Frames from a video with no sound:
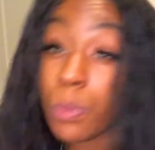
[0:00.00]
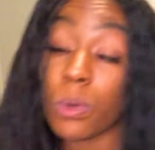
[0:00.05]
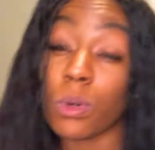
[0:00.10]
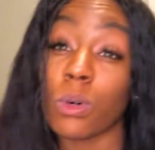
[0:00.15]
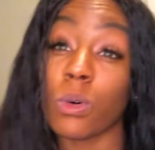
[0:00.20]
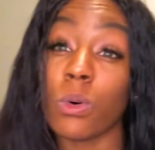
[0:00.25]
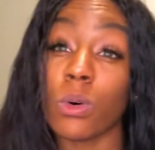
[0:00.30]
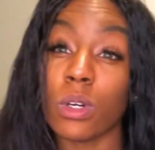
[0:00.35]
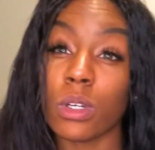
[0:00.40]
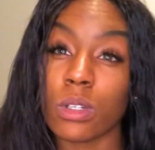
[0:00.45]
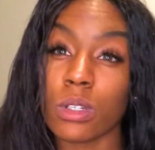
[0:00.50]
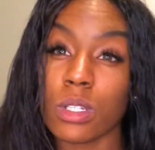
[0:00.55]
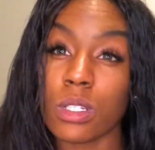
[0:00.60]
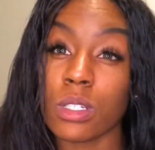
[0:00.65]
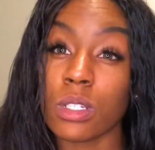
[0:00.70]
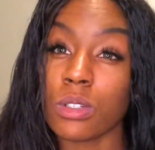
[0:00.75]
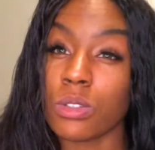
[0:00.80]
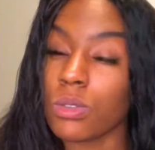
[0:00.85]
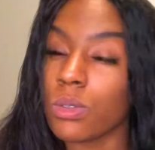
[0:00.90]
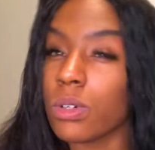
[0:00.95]
a couple
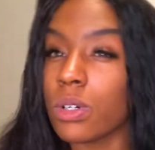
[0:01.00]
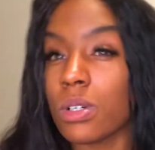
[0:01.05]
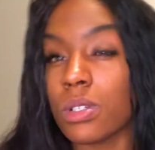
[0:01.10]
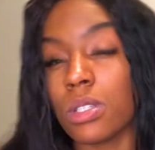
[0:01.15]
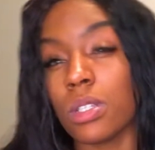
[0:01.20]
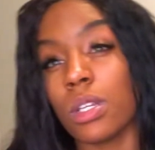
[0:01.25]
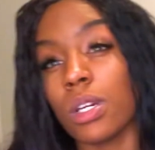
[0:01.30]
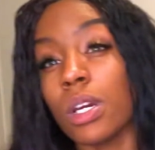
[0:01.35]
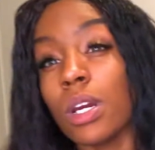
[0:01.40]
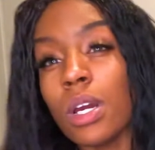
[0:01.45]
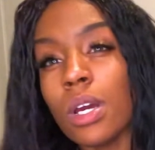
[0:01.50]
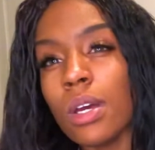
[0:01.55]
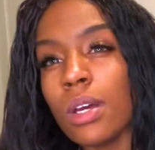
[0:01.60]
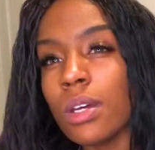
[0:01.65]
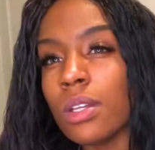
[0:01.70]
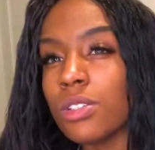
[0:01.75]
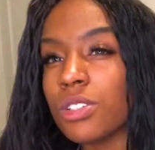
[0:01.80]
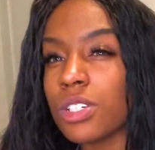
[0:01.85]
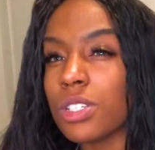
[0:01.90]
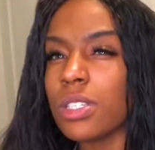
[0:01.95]
of essential oils in there
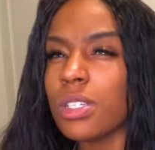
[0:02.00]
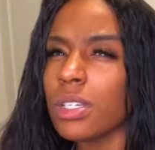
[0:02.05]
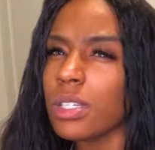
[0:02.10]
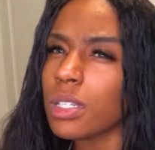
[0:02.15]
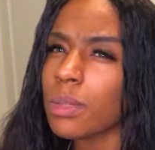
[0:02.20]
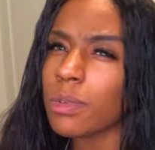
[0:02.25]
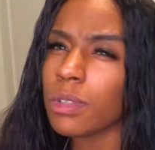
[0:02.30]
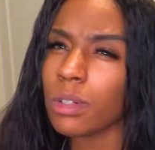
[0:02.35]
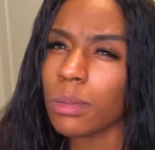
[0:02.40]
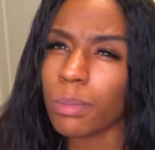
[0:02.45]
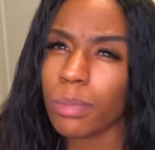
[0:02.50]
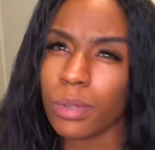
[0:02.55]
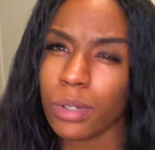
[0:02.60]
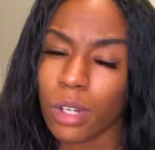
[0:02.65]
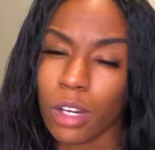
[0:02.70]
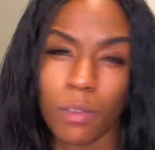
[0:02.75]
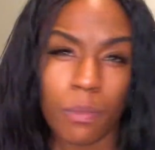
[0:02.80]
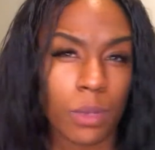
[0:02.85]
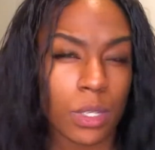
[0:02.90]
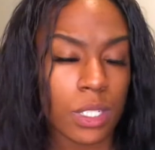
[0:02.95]
just to get some of the
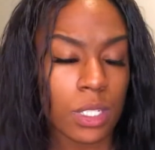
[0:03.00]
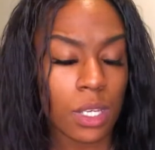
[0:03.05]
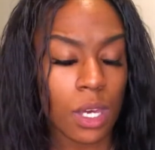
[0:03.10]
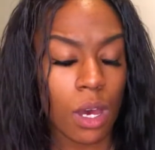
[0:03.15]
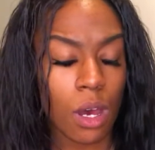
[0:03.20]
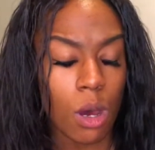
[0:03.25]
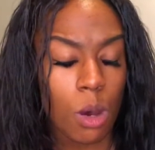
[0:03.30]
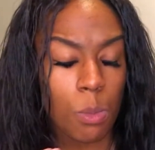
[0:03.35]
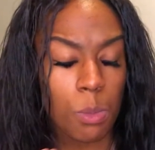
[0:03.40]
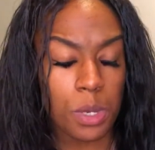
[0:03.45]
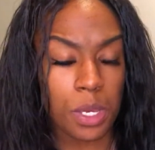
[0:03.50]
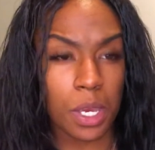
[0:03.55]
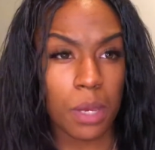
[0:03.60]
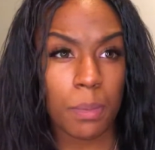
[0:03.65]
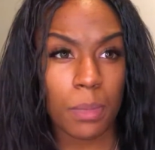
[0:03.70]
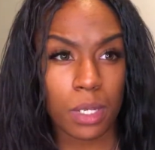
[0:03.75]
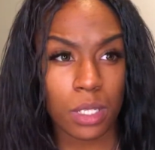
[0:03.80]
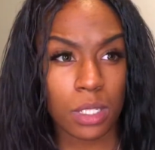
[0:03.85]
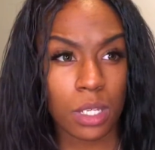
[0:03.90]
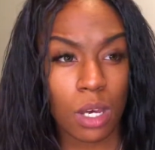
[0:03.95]
debris off my scalp,
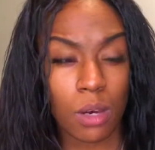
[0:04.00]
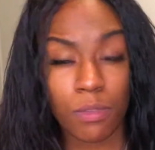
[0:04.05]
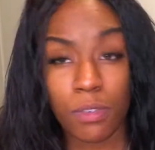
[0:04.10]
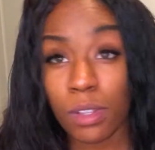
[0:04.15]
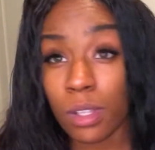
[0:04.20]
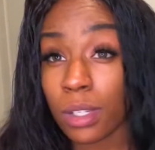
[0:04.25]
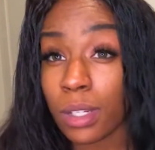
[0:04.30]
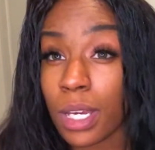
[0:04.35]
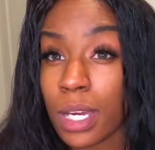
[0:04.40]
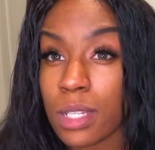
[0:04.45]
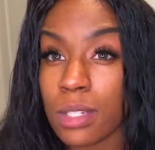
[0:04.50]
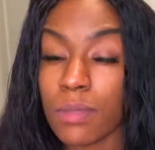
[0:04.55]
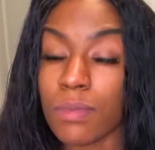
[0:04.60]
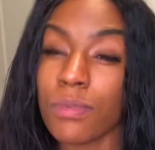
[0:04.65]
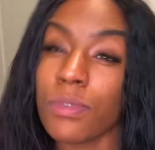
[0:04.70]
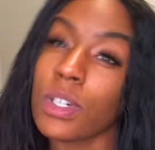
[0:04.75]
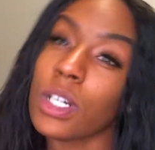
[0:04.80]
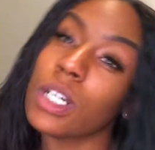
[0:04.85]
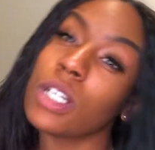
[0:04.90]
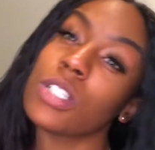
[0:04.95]
get my scalp feeling
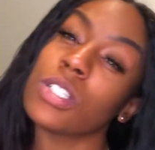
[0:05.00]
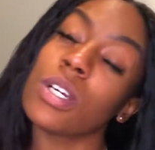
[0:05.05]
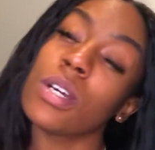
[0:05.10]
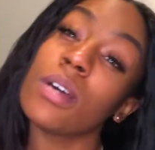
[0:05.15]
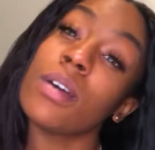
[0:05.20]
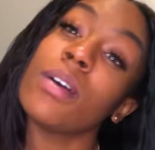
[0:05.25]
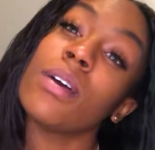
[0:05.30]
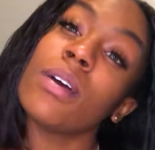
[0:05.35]
nice and fresh.